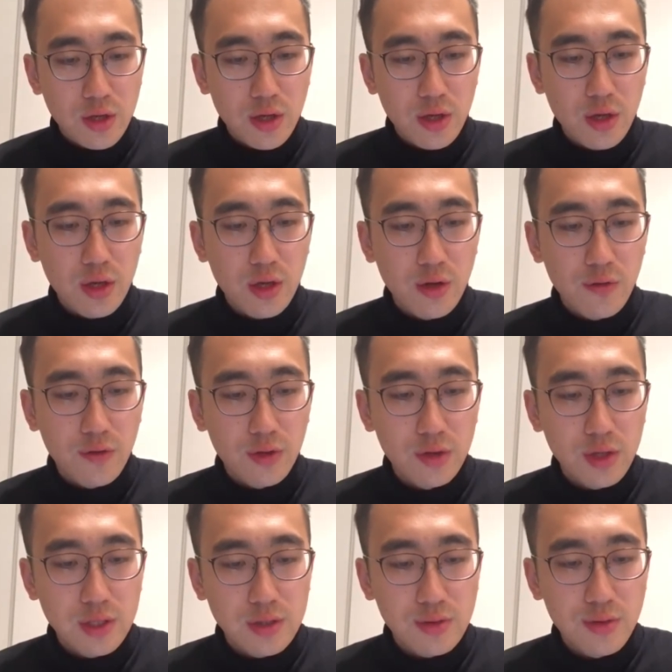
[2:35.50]
For
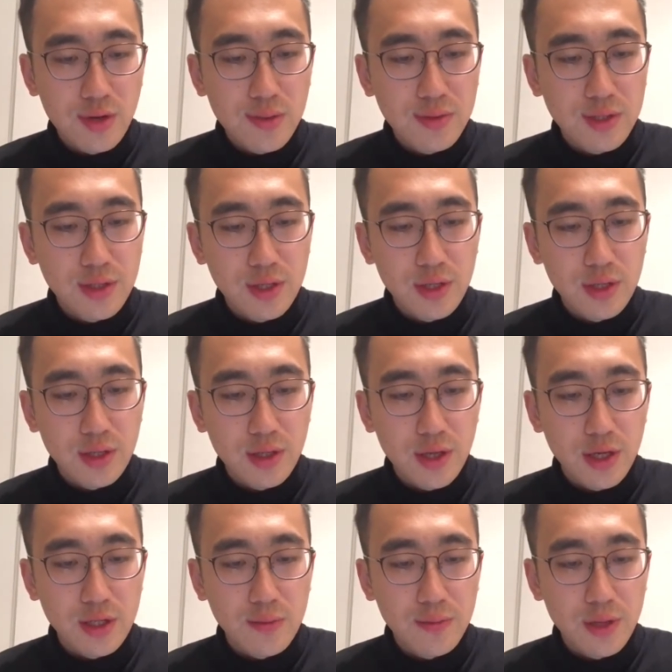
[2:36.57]
description,
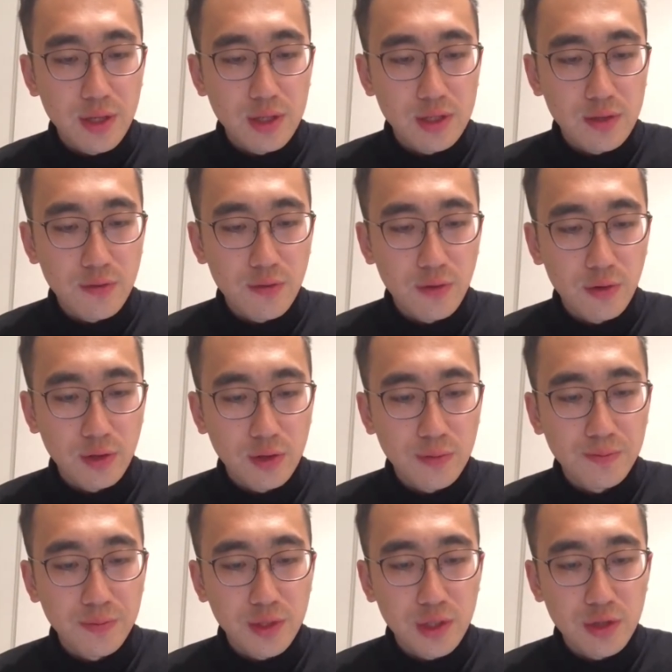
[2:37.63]
it means for the
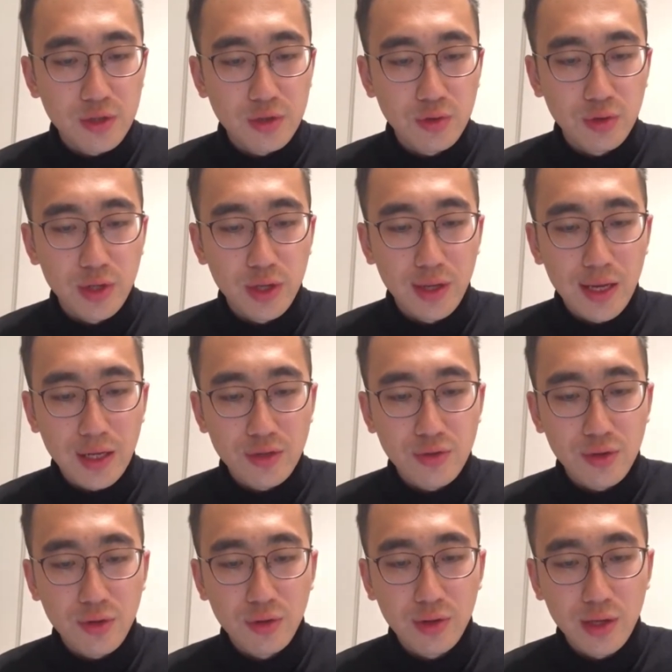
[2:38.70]
issued
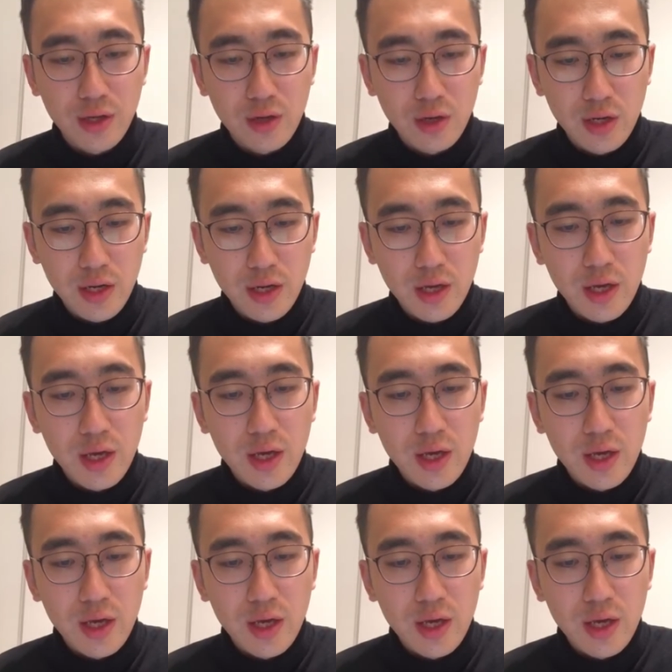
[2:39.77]
electronically